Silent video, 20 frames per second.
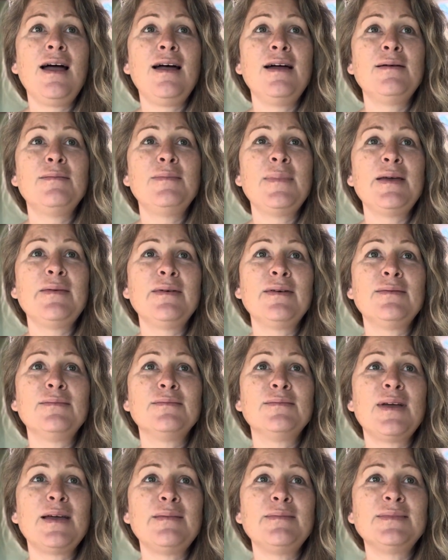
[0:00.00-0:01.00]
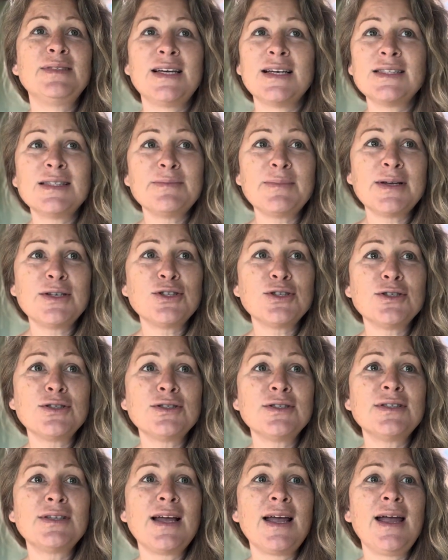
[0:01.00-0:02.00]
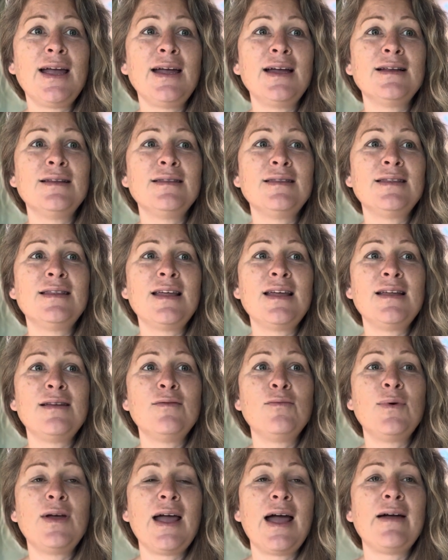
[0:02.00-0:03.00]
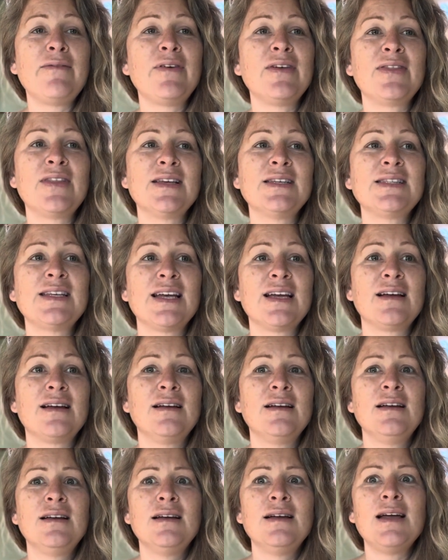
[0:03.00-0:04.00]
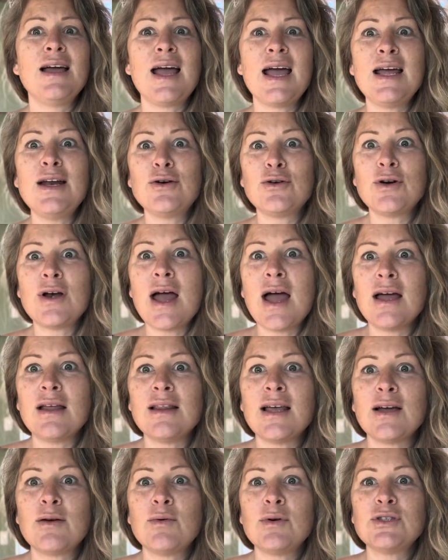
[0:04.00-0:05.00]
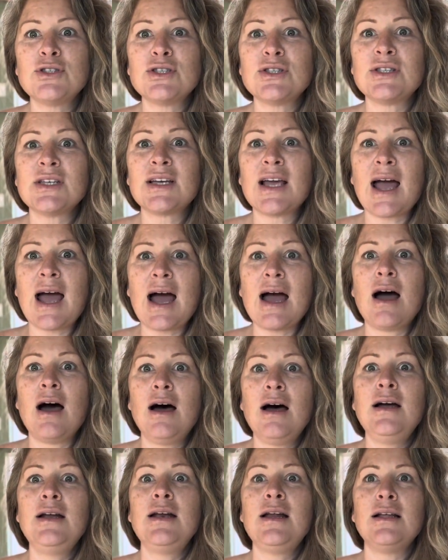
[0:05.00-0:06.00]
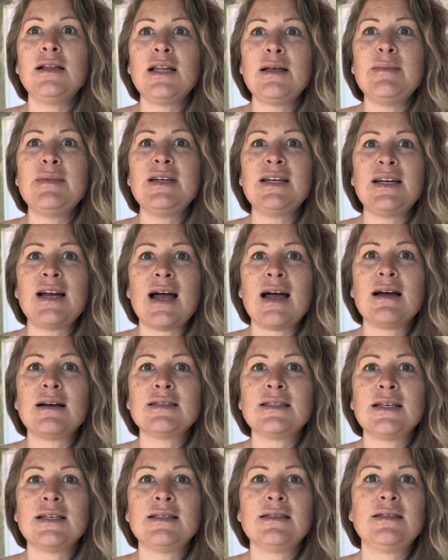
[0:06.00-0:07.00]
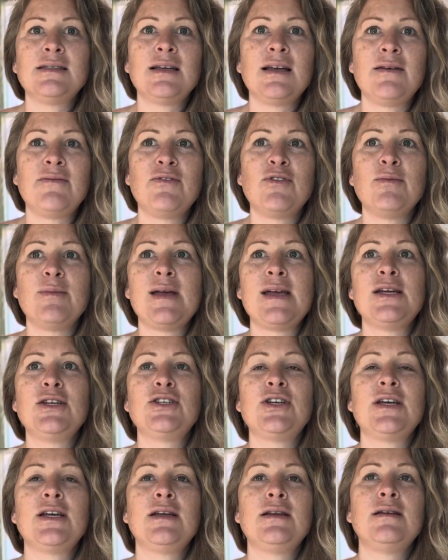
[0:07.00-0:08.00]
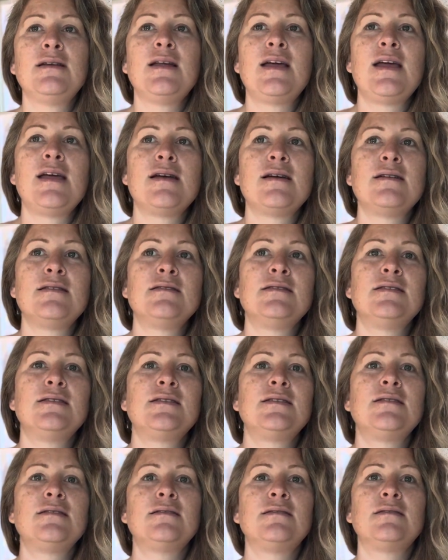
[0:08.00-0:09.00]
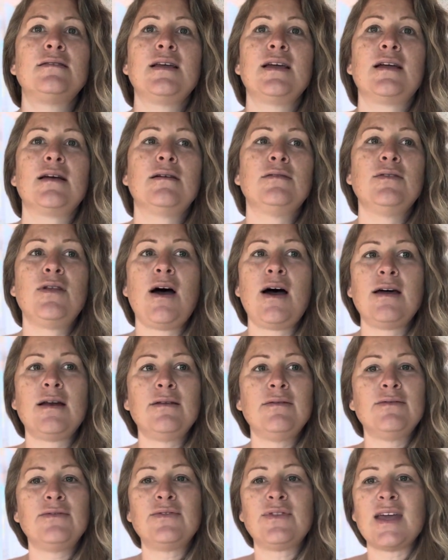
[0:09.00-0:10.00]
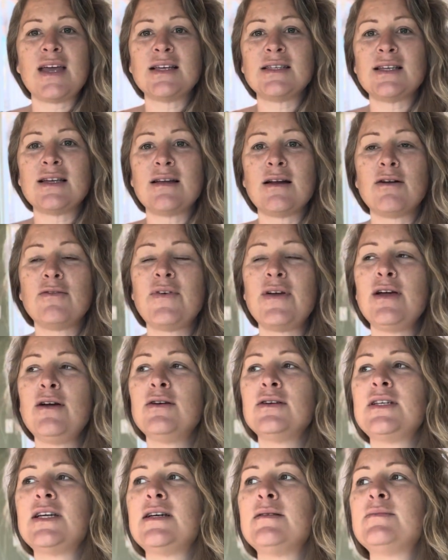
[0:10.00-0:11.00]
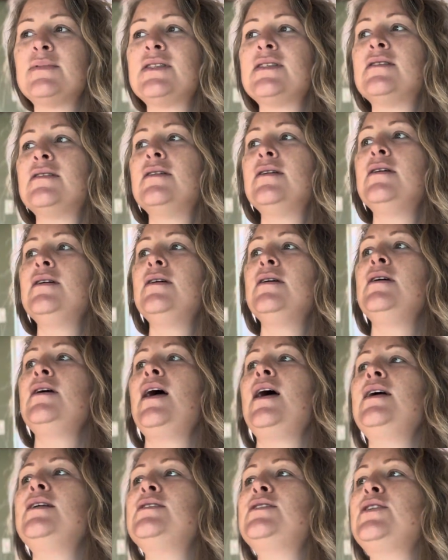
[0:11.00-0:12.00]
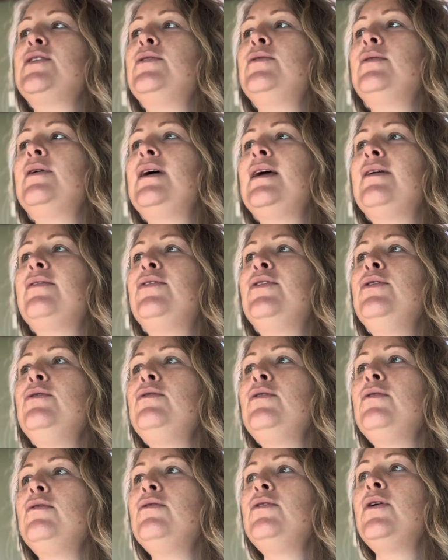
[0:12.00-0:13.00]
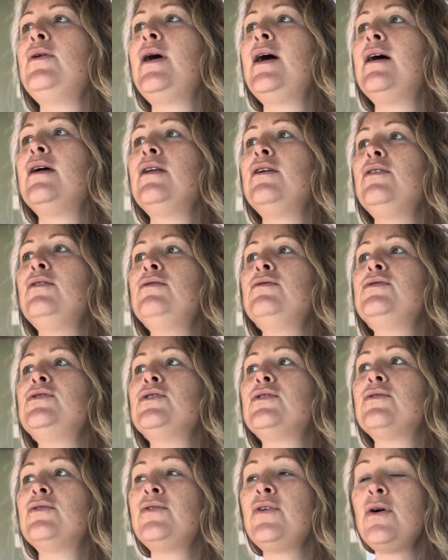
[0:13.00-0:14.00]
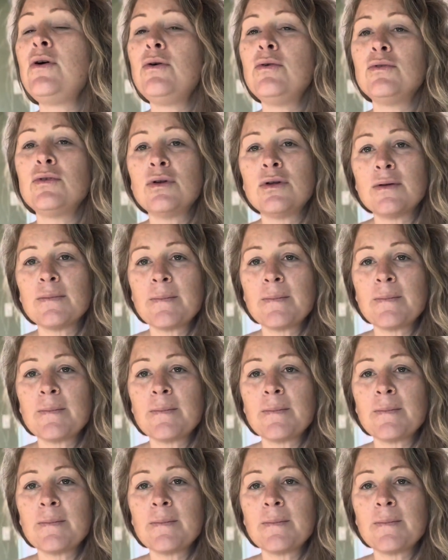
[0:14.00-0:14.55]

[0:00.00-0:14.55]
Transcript: maybe take some pictures, and then we have like this like internet, like we're just like unlimited access to information and like a lot of things at our fingertips. And so if you don't know how to use your phone,